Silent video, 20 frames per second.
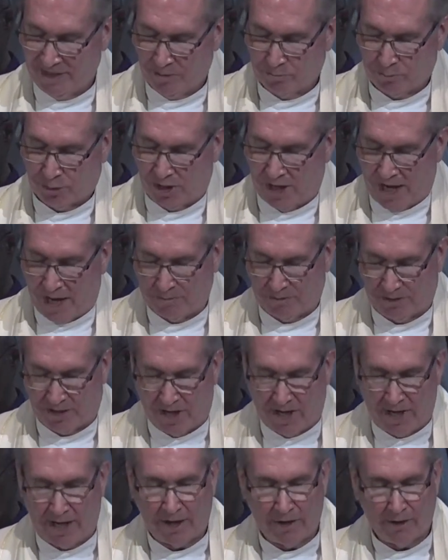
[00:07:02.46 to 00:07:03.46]
perhaps
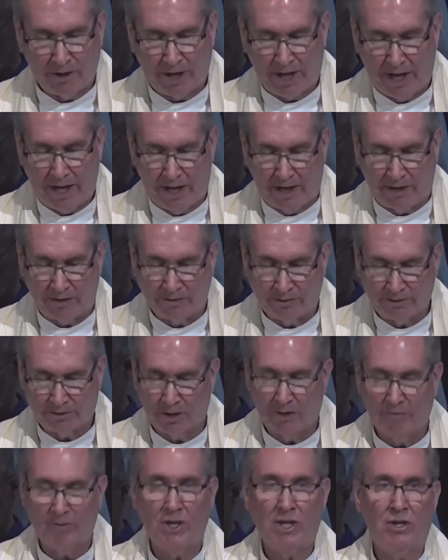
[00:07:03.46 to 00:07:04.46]
a hired hand,
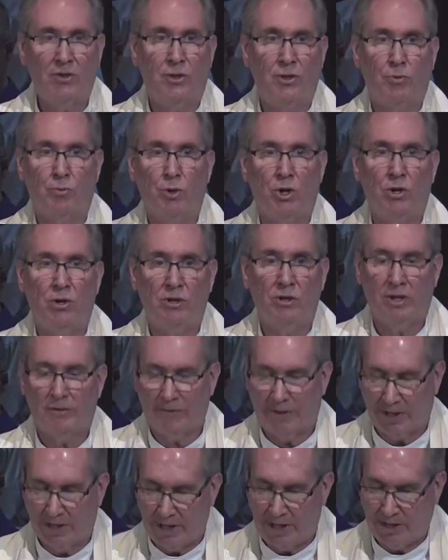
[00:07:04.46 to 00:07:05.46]
serving in the role
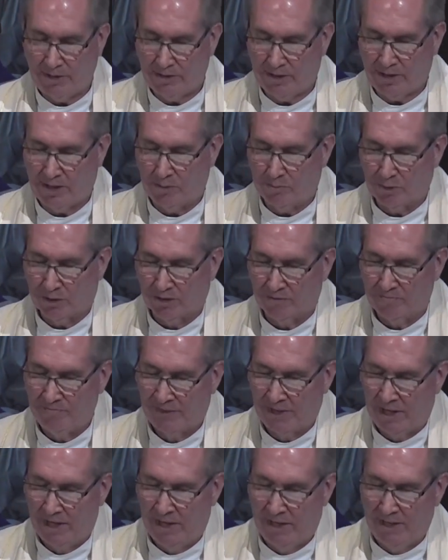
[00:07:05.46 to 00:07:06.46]
of the gatekeeper,
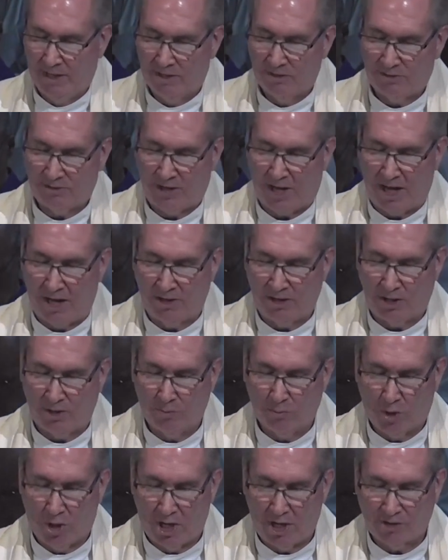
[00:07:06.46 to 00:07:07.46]

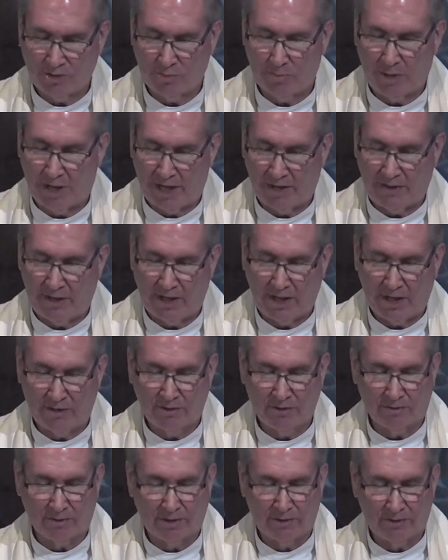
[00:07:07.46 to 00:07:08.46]
standing watch by the
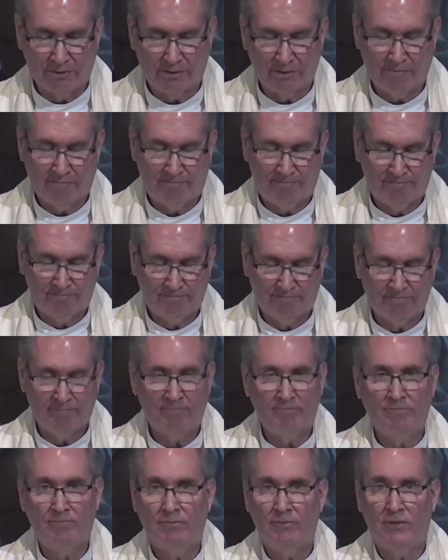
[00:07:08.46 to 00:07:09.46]
entrance.
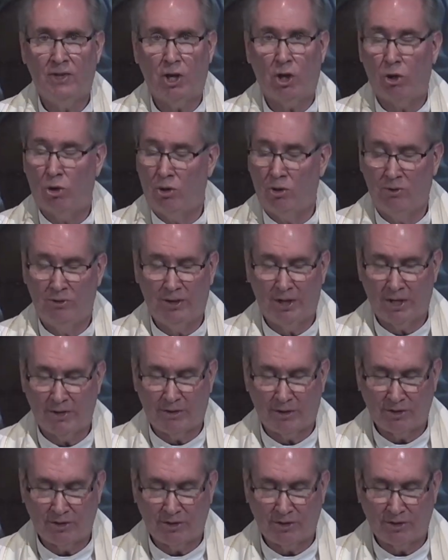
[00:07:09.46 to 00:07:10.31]
Only the